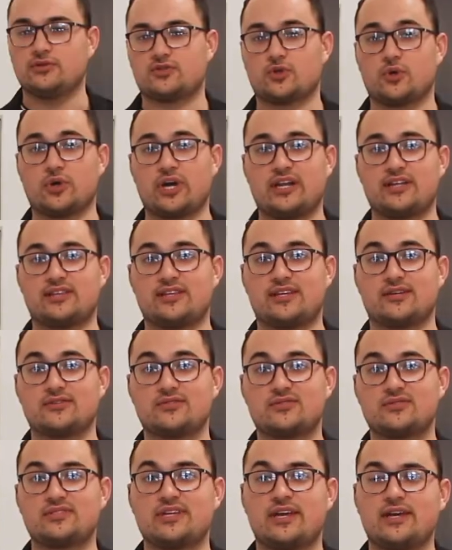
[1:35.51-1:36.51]
don't got anything
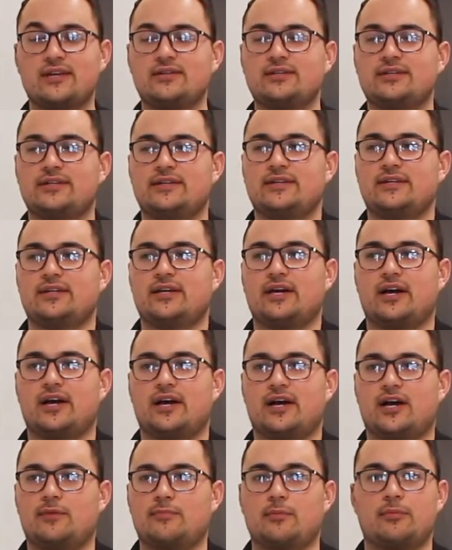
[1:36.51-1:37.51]
else to say.
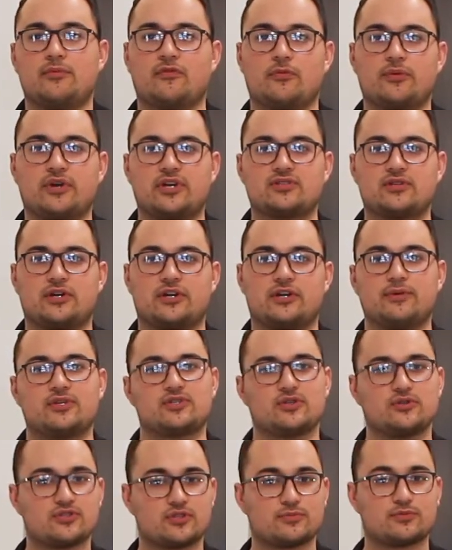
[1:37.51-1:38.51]
But before we get started, make
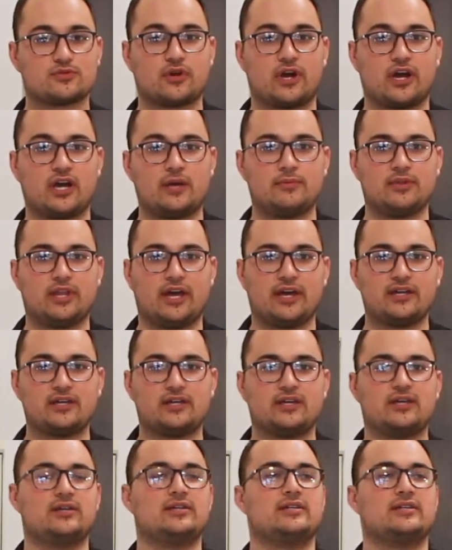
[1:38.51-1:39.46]
sure you subscribe, like,